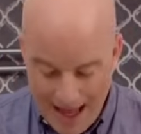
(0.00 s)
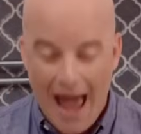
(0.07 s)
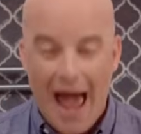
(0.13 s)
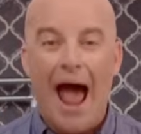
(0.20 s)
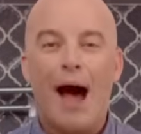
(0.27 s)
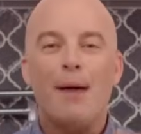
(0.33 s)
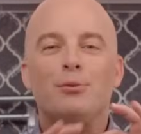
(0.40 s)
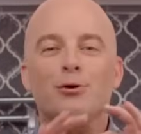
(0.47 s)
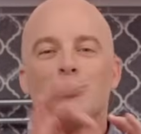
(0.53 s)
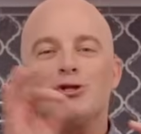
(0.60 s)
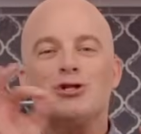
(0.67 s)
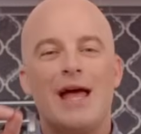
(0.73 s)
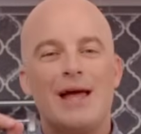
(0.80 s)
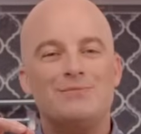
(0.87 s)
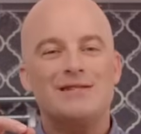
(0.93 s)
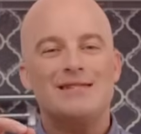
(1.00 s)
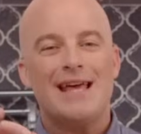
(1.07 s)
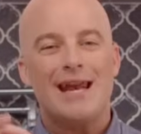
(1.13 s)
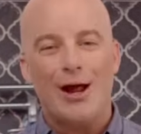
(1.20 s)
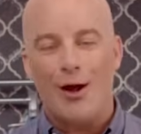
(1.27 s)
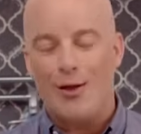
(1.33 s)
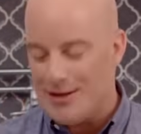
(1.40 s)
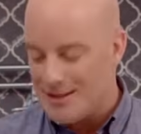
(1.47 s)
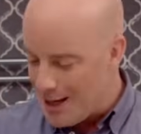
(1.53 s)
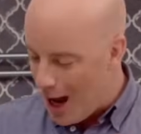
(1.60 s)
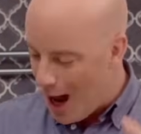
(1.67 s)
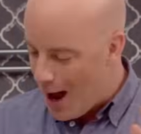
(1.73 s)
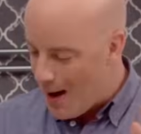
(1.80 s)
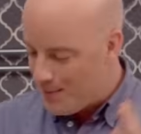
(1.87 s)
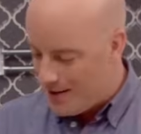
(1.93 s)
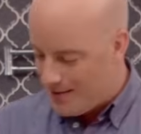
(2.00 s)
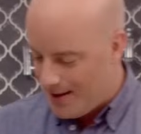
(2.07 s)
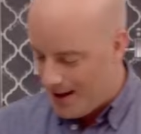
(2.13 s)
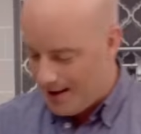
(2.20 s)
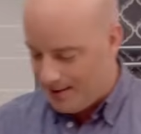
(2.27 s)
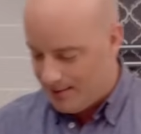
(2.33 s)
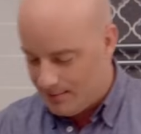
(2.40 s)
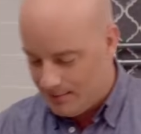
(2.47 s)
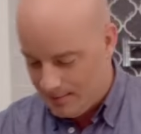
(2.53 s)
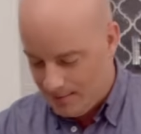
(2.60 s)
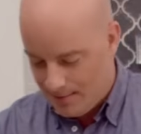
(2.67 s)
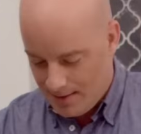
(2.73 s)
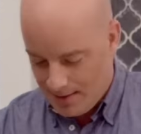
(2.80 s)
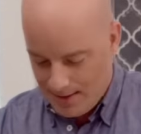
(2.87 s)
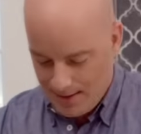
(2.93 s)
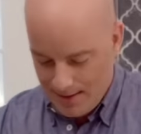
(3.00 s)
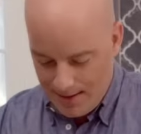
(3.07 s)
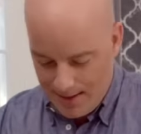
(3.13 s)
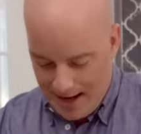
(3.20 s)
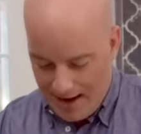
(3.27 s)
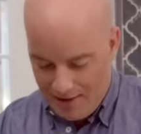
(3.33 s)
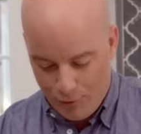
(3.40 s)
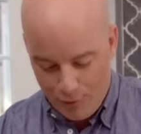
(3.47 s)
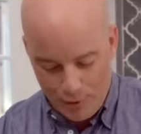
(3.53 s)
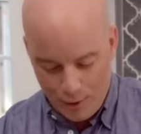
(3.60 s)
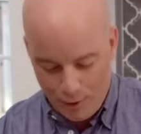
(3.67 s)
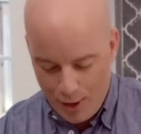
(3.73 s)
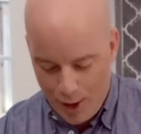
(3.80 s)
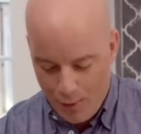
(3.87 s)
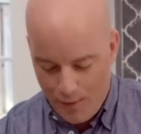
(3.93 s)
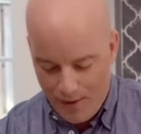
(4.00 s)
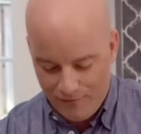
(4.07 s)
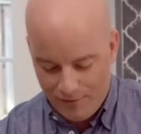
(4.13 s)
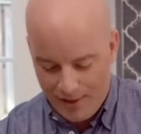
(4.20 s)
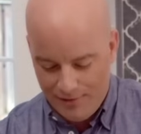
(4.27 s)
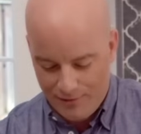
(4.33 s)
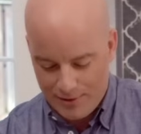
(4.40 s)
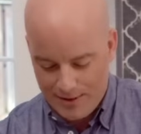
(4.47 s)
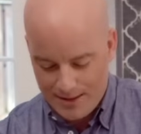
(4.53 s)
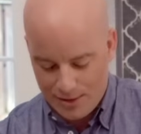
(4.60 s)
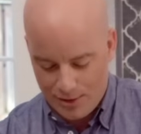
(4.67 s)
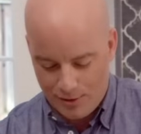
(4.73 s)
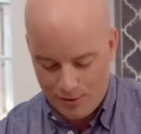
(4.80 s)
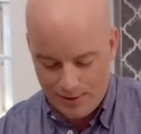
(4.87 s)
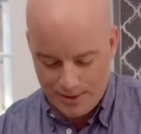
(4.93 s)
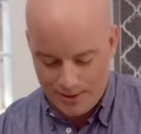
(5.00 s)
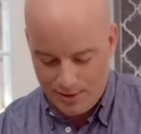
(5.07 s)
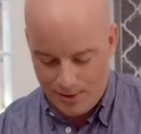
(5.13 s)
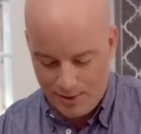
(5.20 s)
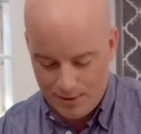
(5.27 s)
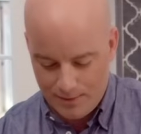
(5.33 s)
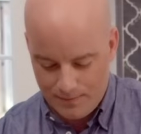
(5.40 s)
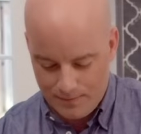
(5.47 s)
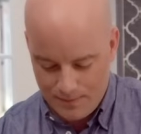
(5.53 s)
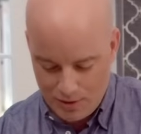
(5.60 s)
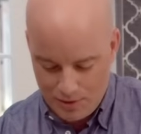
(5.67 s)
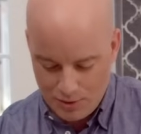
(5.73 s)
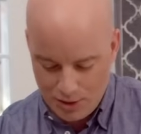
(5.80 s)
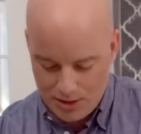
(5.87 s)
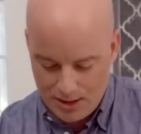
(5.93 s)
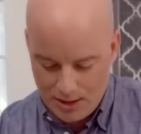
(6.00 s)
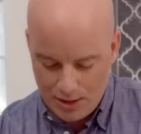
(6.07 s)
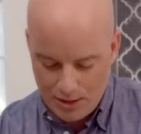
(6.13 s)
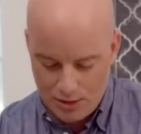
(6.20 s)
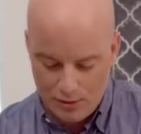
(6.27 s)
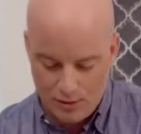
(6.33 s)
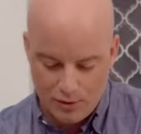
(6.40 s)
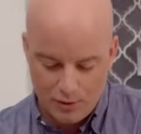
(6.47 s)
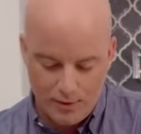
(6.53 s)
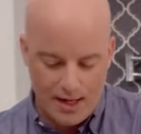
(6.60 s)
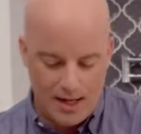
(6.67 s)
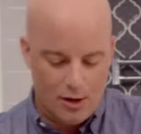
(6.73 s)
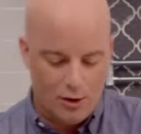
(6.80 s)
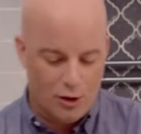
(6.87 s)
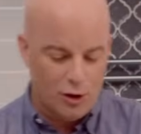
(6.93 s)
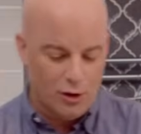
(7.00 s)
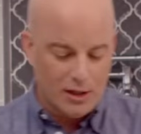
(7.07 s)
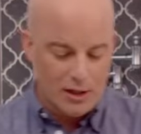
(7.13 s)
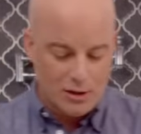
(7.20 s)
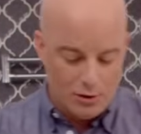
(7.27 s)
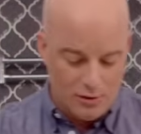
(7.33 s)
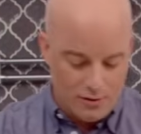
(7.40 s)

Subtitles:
apple shape sitting on the top. And then everyone will know what flavor these tartlets are. So I'm just going to do 3 here. And you could do